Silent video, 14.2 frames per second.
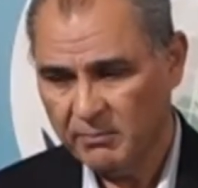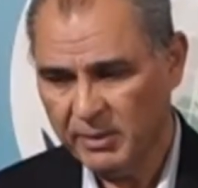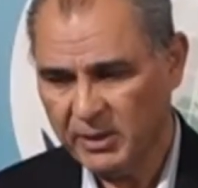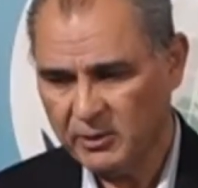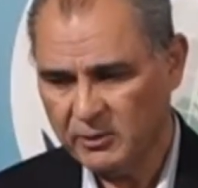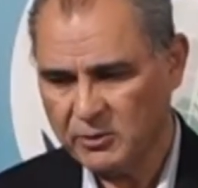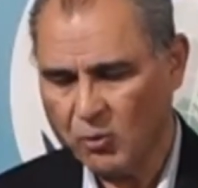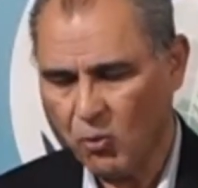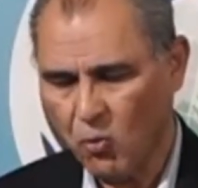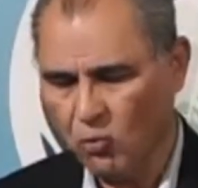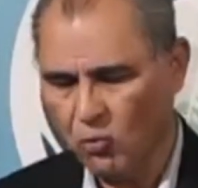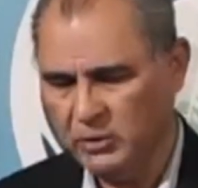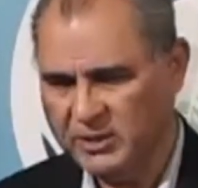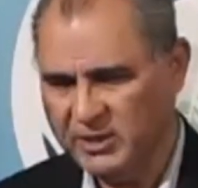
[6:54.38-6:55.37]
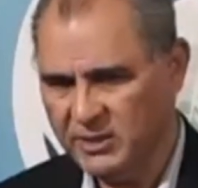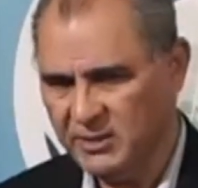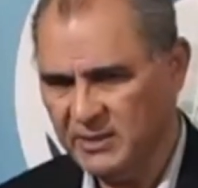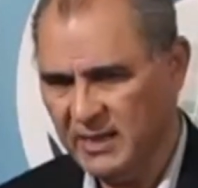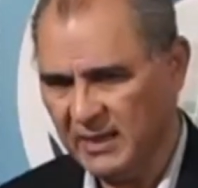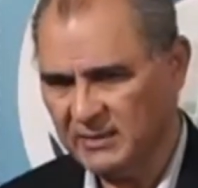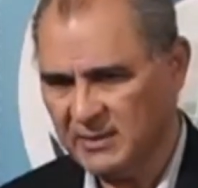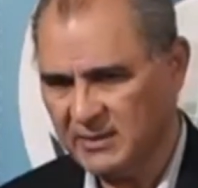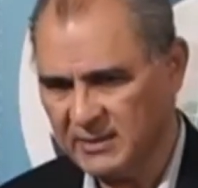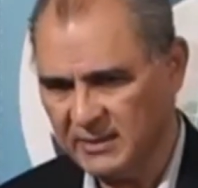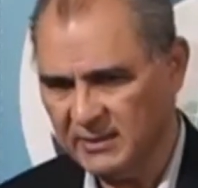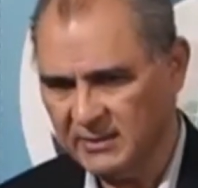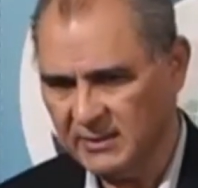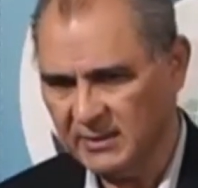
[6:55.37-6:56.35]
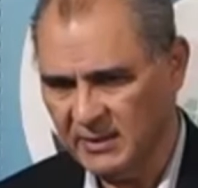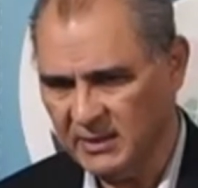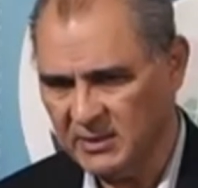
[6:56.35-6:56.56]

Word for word: because all these youngsters in